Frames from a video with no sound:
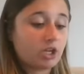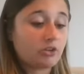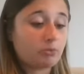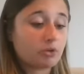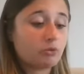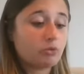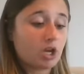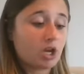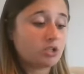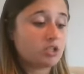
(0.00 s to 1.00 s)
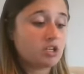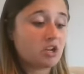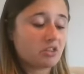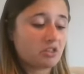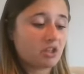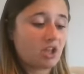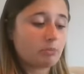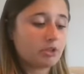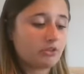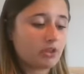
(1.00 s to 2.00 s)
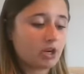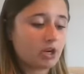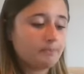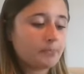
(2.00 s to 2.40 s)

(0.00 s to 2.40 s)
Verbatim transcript: I swear to God, nothing happens there.